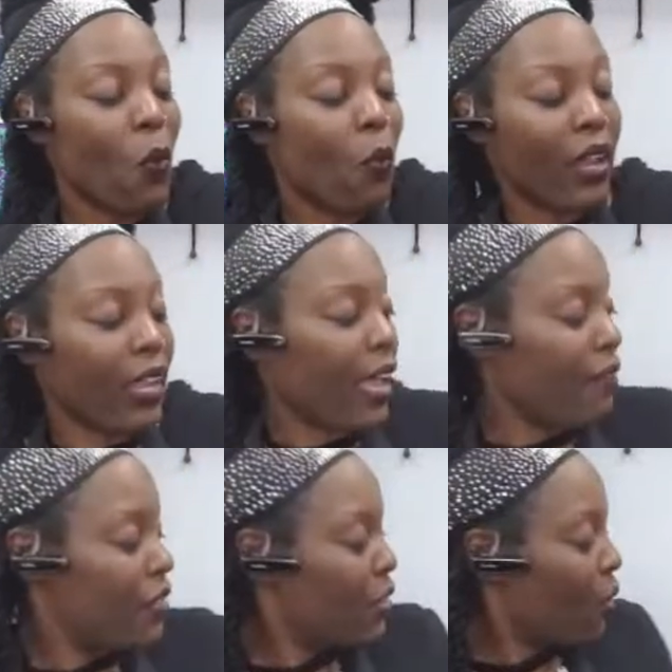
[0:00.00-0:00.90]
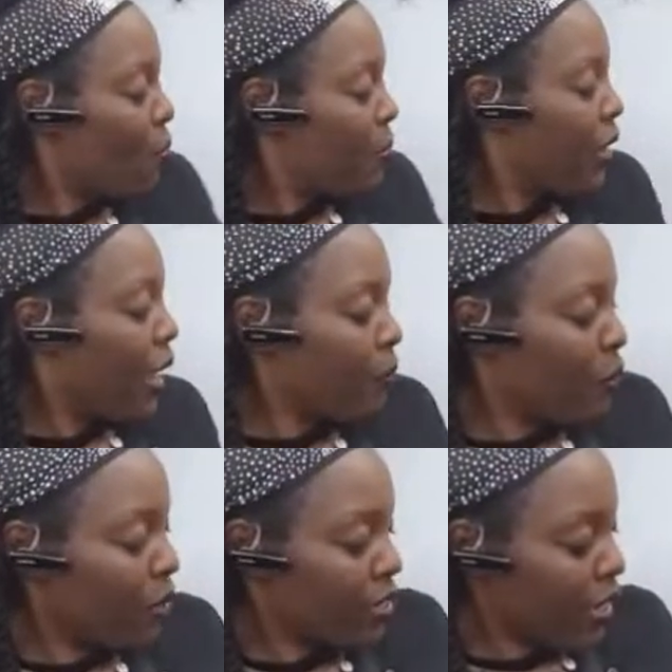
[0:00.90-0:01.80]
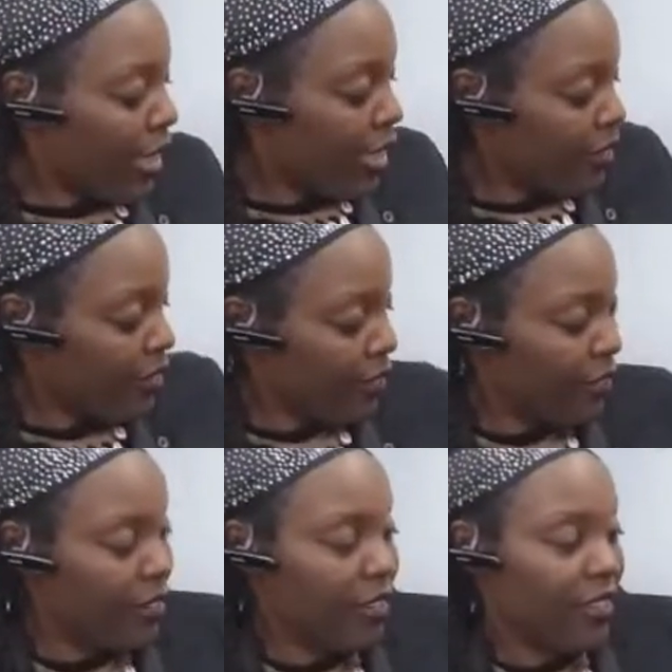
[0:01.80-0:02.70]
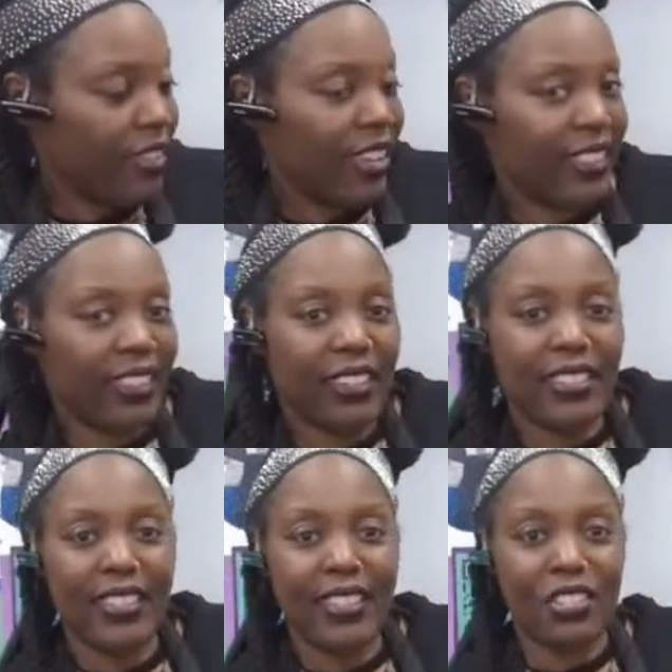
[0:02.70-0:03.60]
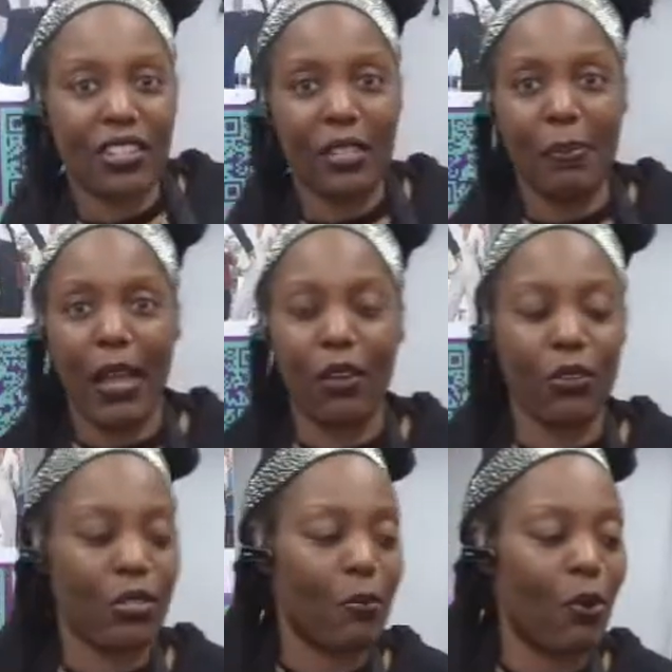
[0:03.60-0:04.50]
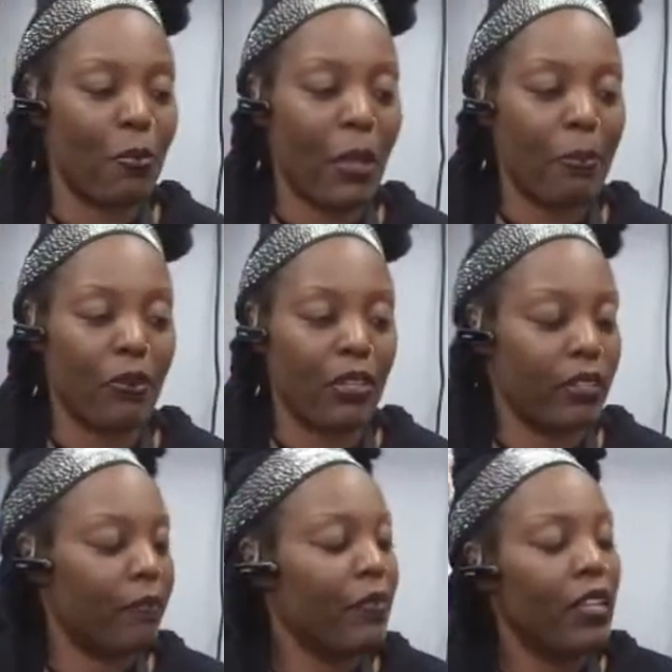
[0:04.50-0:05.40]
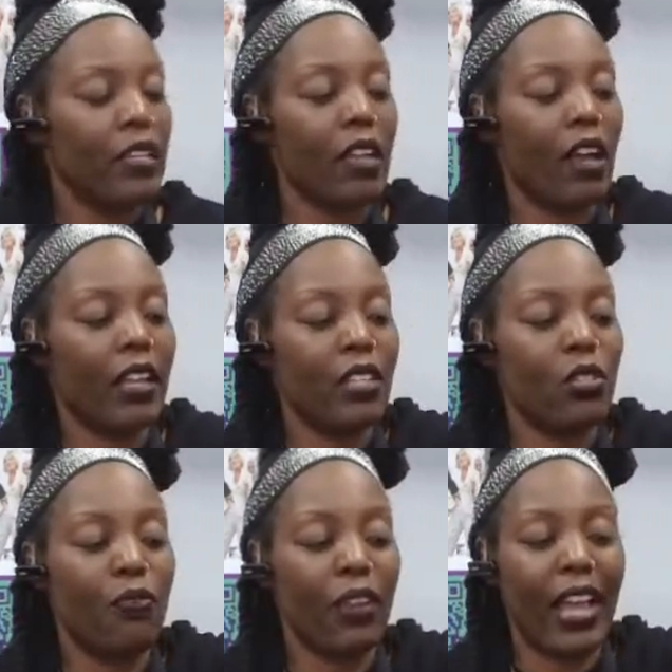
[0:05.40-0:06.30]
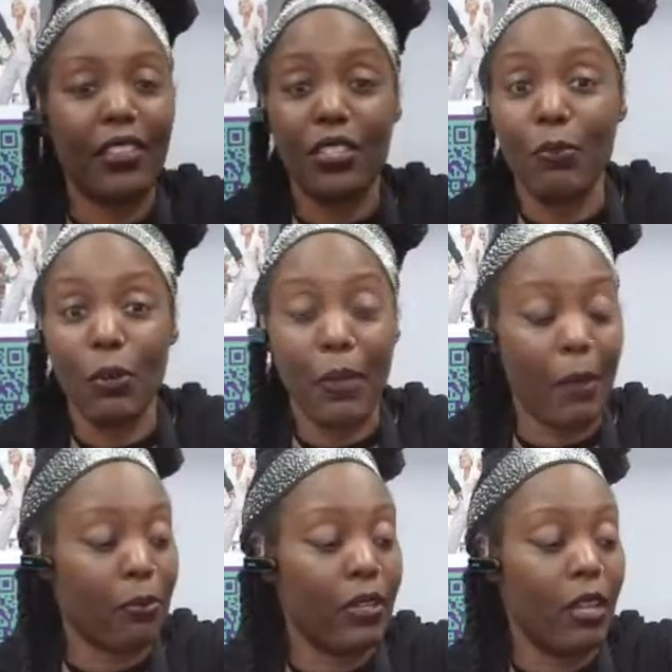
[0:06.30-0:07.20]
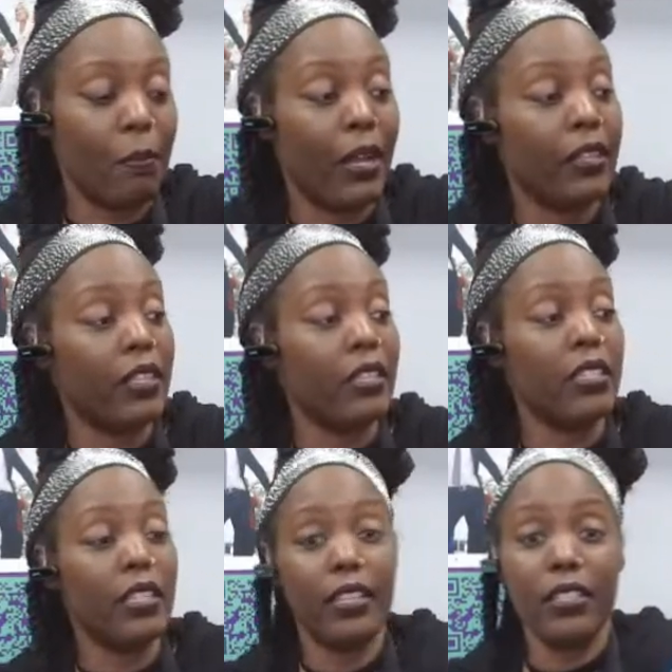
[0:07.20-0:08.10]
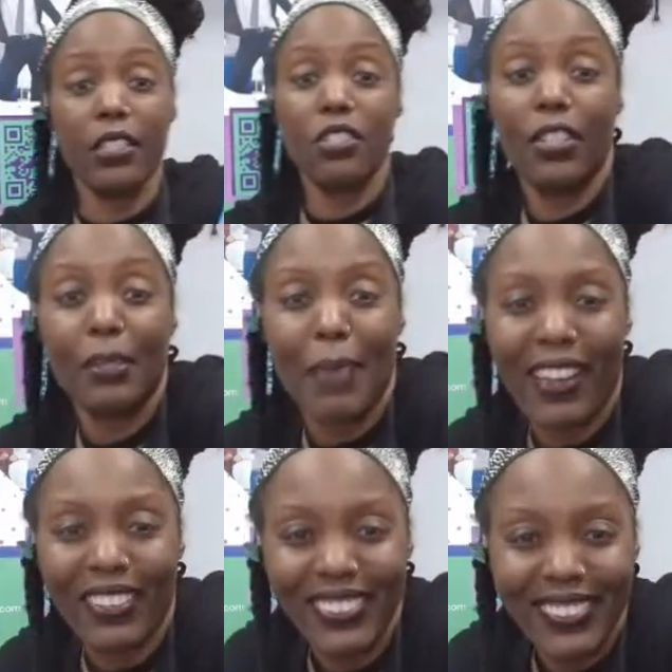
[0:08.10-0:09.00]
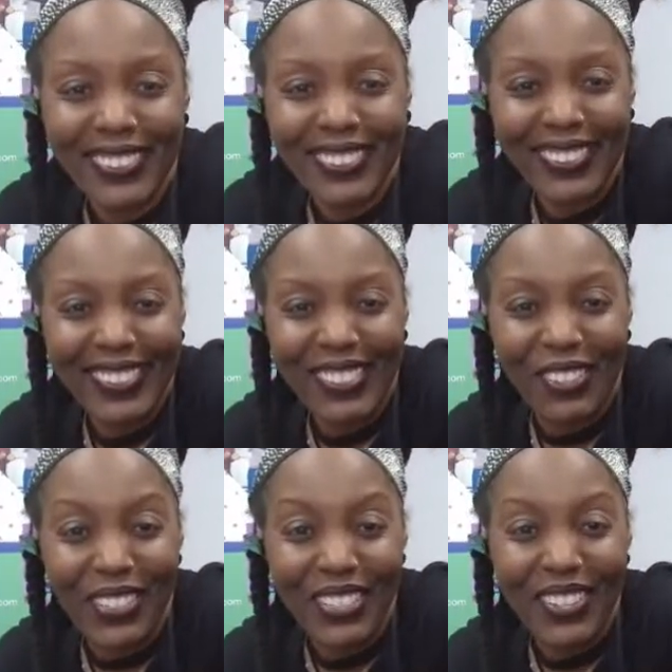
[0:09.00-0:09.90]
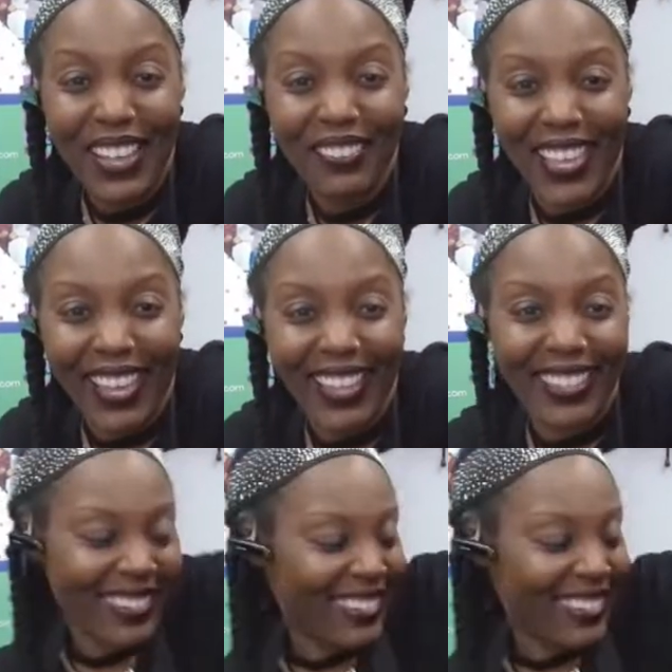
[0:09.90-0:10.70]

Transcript: While I have this open, I'm going to add in, I think it said chili powder, smoked paprika. Y'all guess who forgot the smoked paprika, but this is the chili powder. So we do have that.